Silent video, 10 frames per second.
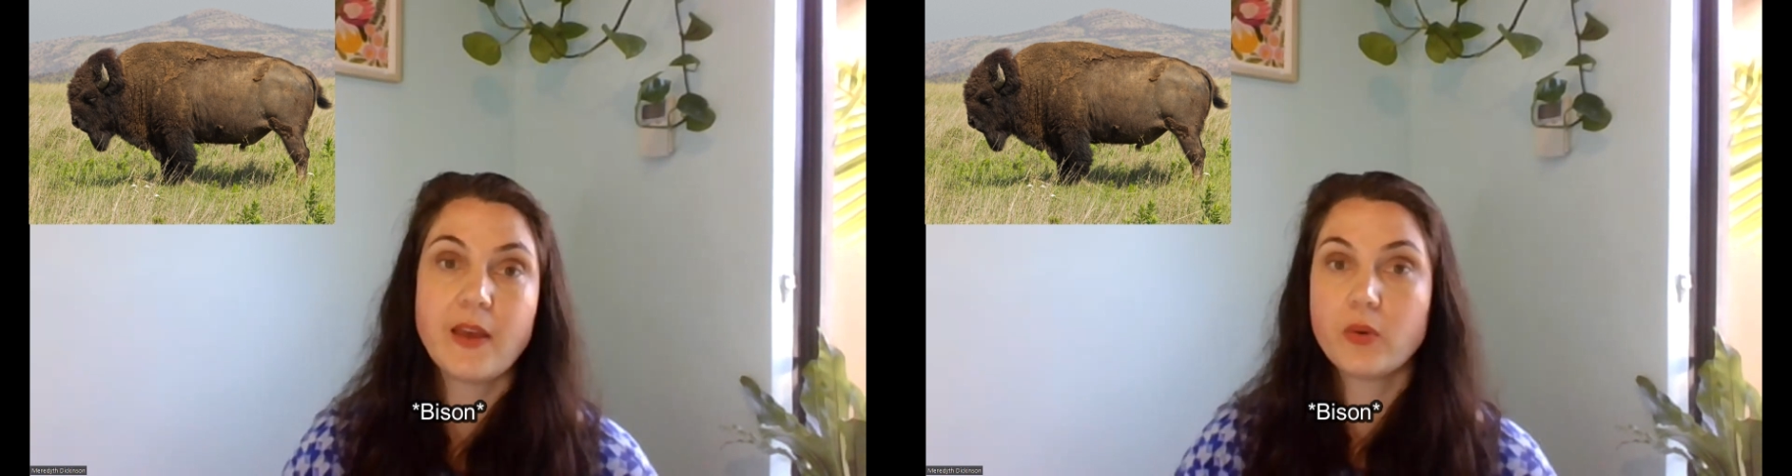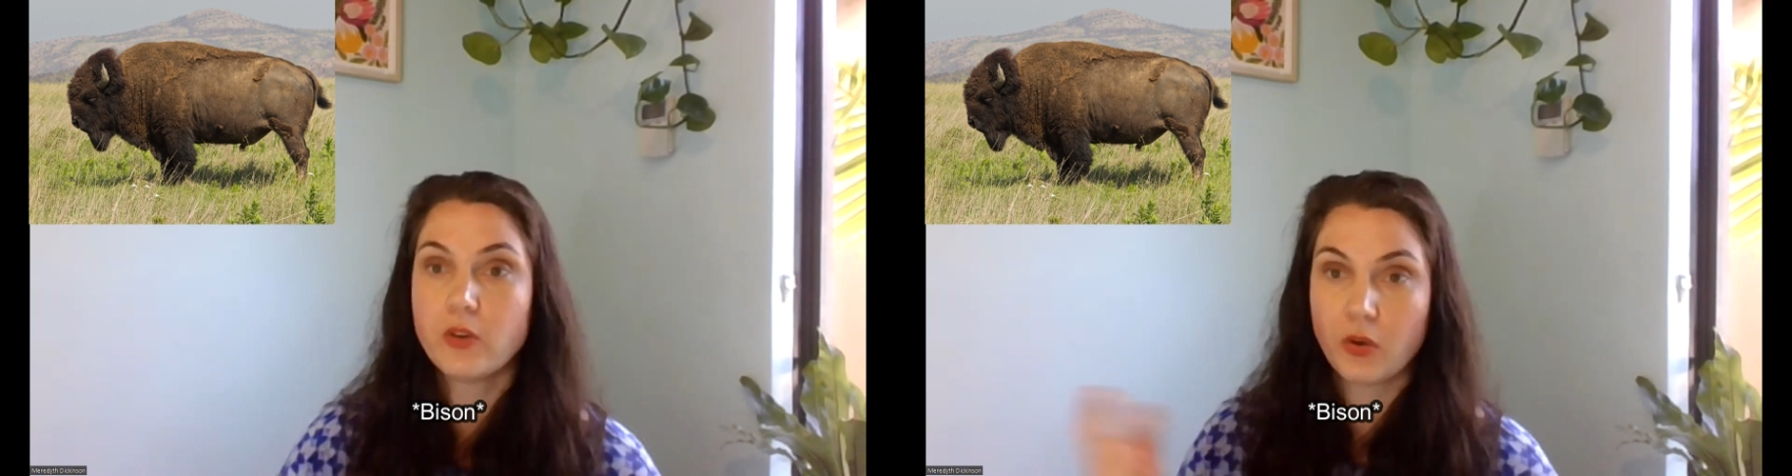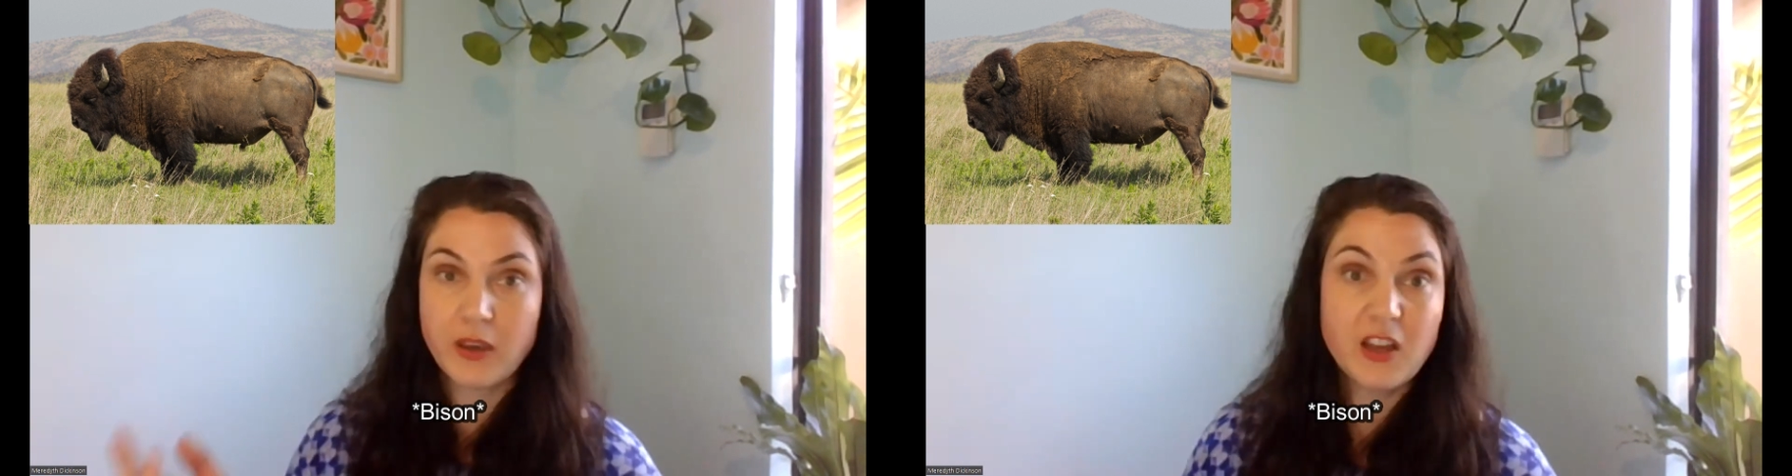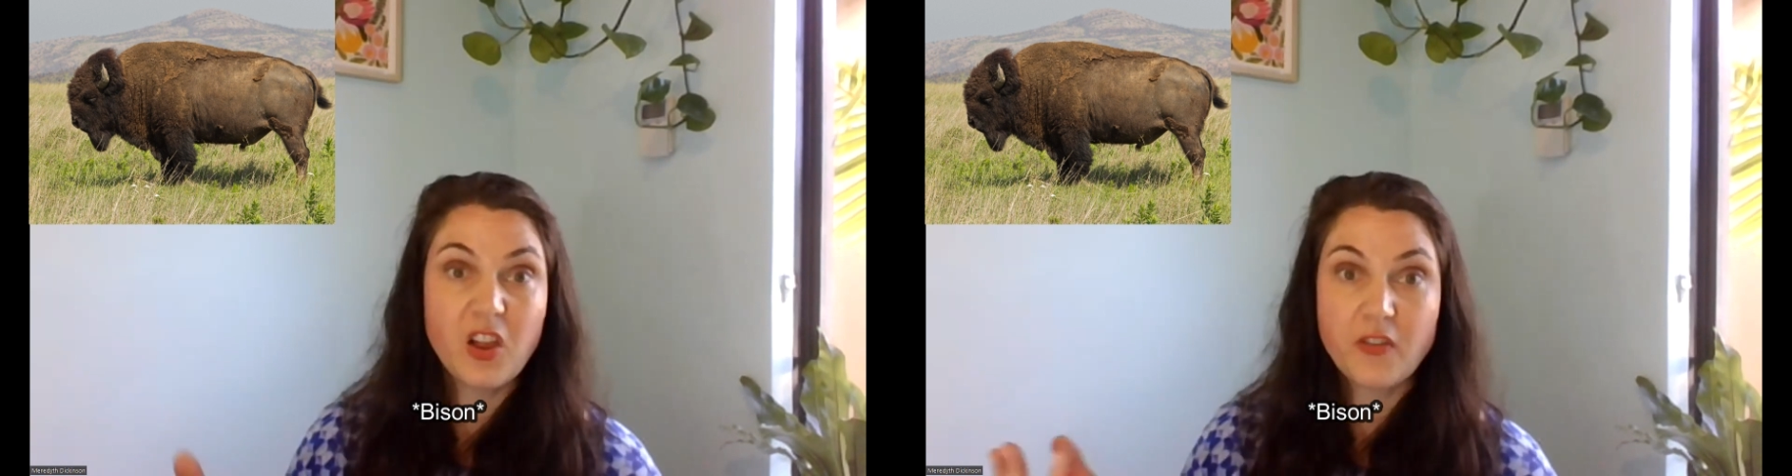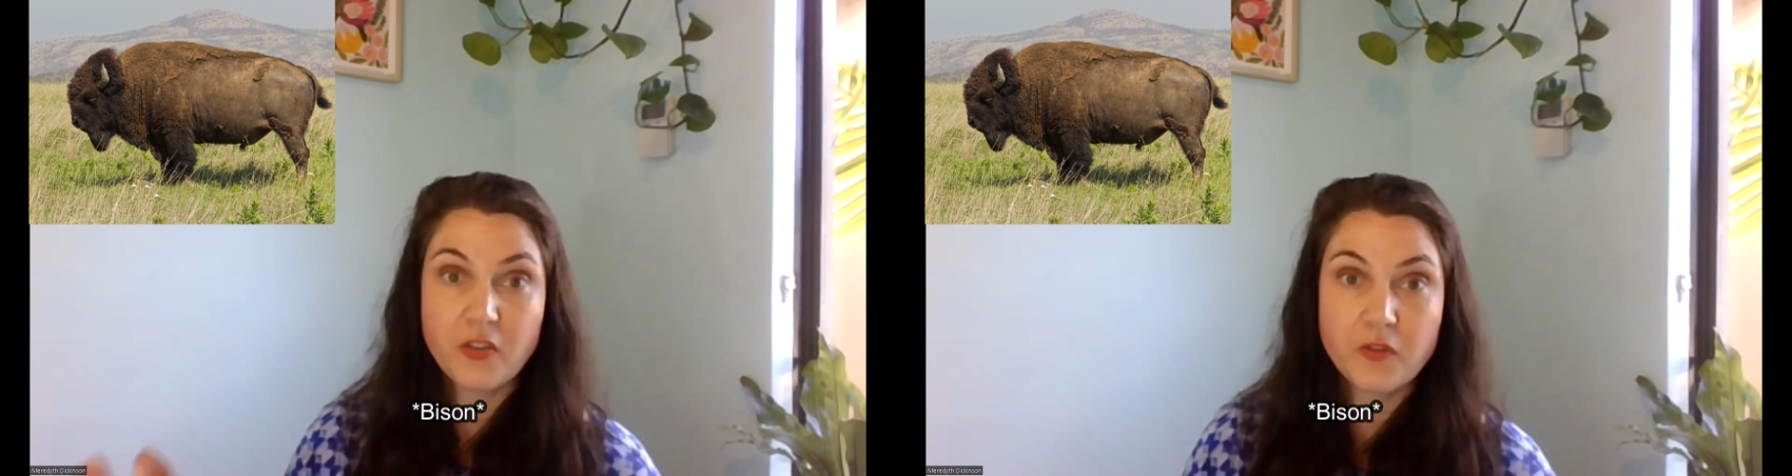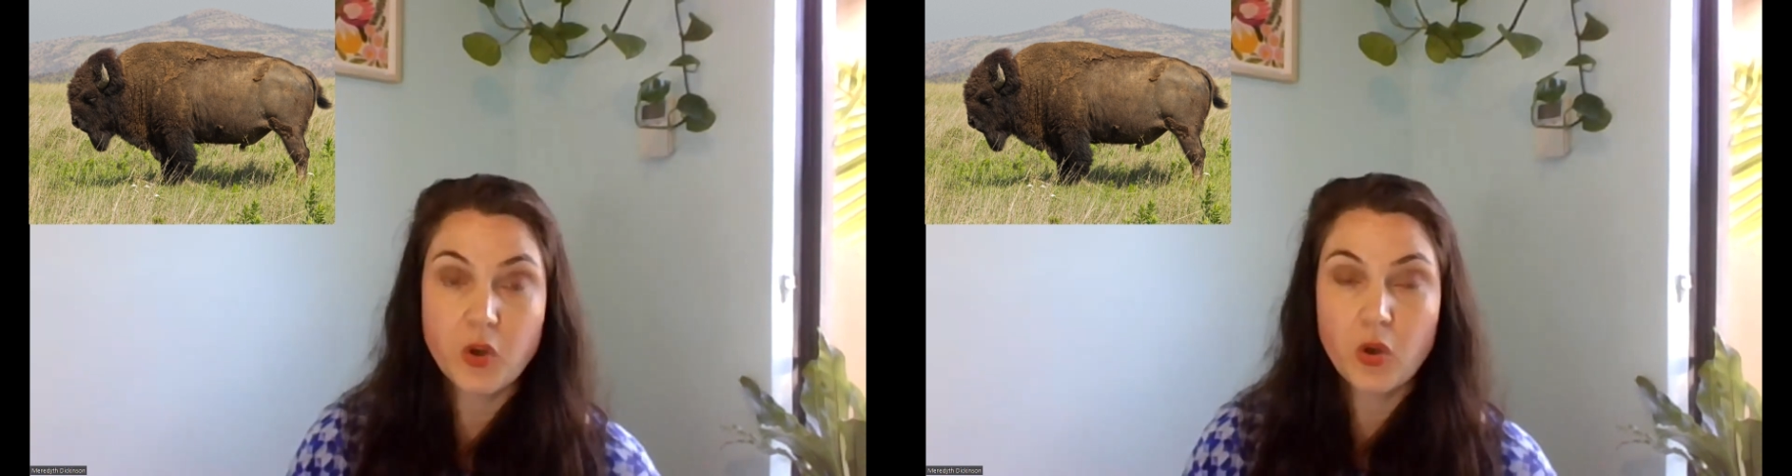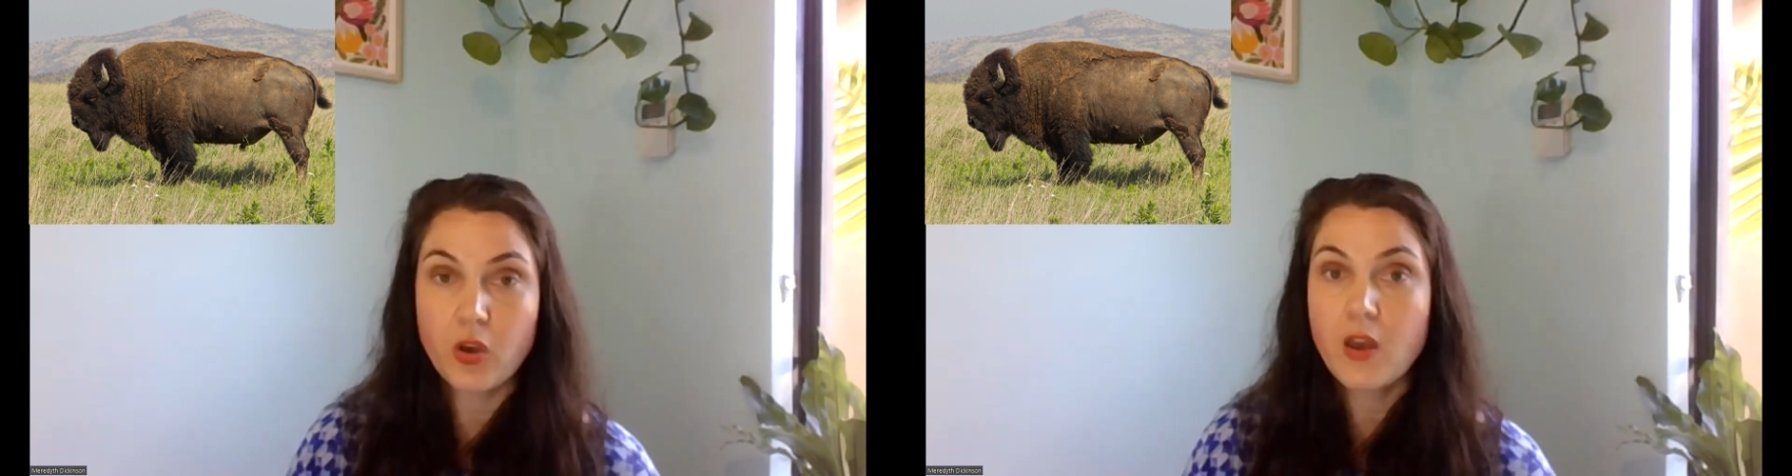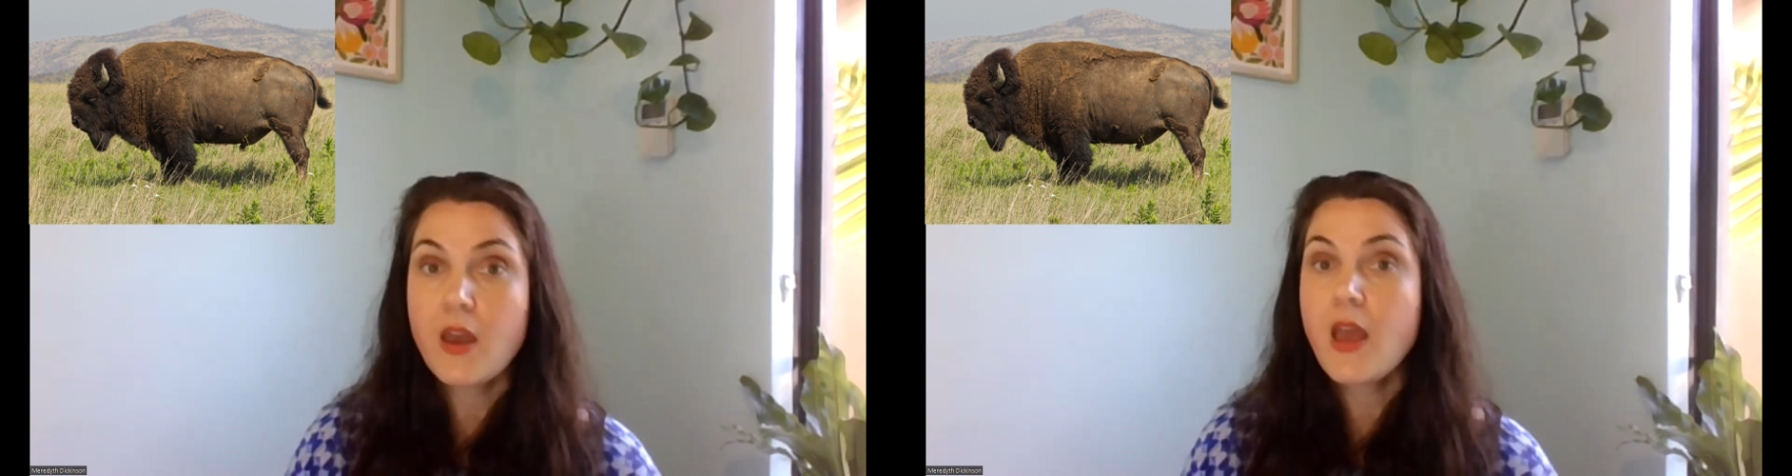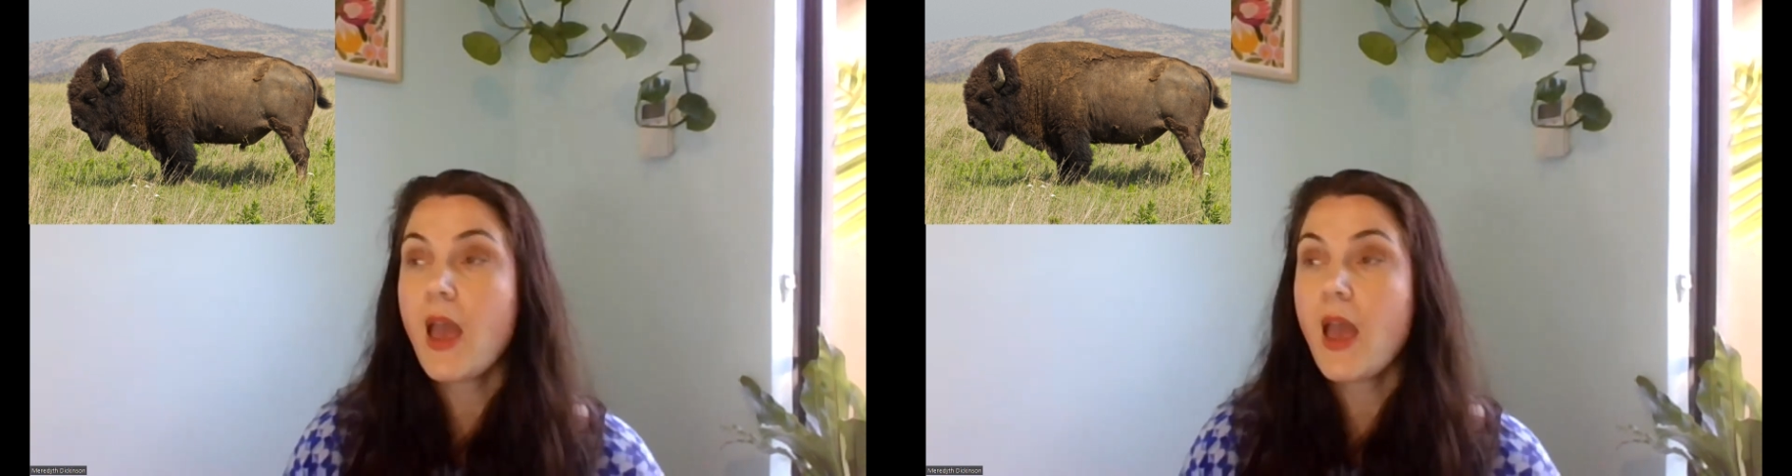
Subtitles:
They would kill off a few